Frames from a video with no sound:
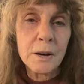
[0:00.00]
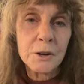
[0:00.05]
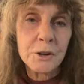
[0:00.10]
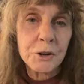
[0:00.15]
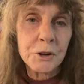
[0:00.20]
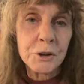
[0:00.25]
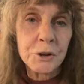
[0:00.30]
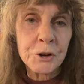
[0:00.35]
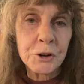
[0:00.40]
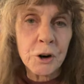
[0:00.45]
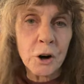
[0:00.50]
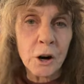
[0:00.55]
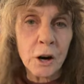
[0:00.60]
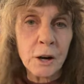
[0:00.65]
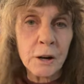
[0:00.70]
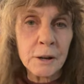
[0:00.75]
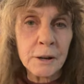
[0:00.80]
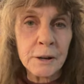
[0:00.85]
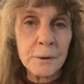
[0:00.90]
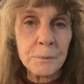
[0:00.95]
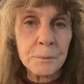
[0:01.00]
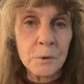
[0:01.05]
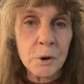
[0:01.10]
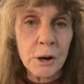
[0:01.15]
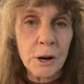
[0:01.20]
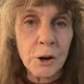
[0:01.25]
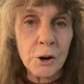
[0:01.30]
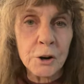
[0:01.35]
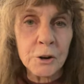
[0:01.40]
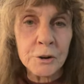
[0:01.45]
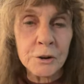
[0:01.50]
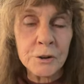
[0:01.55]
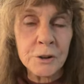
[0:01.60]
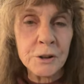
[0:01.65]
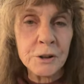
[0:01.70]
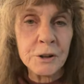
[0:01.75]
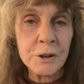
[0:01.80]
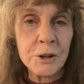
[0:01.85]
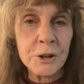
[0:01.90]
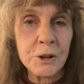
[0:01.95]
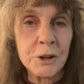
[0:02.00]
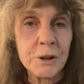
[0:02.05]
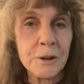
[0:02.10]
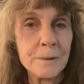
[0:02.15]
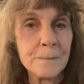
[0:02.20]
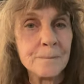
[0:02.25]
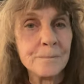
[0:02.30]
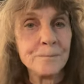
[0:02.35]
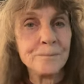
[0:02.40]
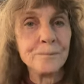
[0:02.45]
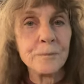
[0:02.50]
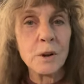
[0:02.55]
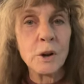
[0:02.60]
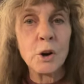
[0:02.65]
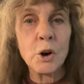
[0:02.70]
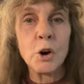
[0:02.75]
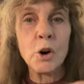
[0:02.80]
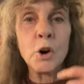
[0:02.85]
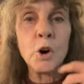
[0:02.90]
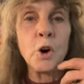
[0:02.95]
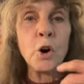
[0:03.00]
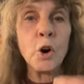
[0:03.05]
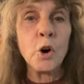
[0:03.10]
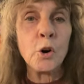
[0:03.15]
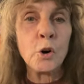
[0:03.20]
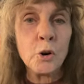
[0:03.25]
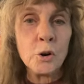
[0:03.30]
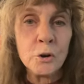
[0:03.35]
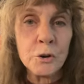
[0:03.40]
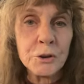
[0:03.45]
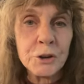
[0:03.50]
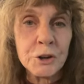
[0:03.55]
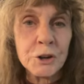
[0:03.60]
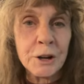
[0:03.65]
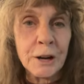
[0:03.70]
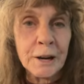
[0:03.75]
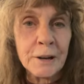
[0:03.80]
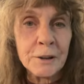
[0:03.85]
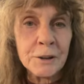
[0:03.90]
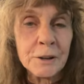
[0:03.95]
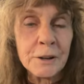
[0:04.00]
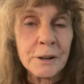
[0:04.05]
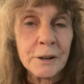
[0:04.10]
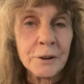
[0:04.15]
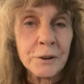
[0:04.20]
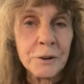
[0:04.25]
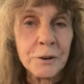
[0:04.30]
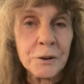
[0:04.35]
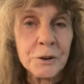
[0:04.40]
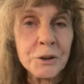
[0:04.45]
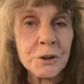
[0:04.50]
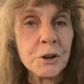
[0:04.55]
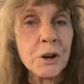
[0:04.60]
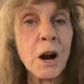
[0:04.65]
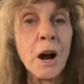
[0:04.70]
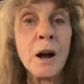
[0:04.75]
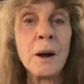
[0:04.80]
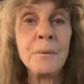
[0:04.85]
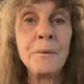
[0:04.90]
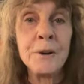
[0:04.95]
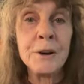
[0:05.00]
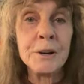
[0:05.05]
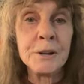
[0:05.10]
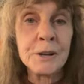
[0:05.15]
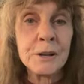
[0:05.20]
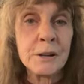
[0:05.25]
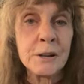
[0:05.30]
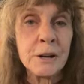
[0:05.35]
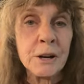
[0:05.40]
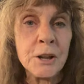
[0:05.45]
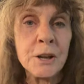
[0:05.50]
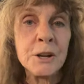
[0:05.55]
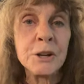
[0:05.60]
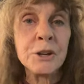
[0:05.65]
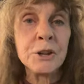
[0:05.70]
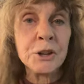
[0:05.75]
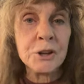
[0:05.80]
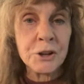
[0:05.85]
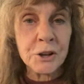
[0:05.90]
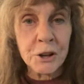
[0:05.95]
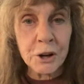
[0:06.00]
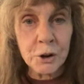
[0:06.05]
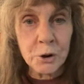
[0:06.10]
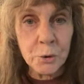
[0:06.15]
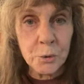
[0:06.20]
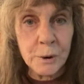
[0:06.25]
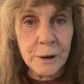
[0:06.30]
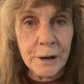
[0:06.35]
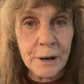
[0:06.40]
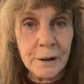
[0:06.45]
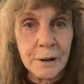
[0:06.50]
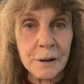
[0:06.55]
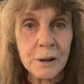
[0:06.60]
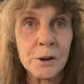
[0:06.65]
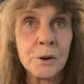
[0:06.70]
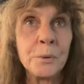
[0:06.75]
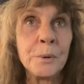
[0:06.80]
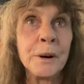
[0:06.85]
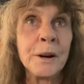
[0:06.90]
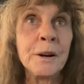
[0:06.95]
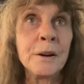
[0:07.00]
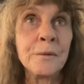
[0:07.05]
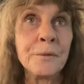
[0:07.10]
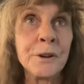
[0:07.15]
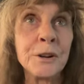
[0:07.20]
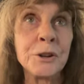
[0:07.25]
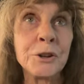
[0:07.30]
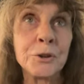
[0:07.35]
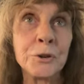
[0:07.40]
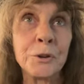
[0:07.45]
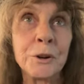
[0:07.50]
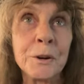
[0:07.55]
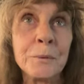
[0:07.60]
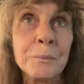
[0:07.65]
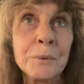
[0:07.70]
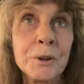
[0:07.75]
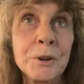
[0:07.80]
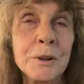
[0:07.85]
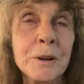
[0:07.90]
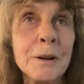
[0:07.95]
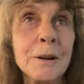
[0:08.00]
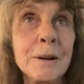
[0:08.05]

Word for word: Scarlet curtains, gold chandeliers. Obviously, this is the queen, the queen of his dreams.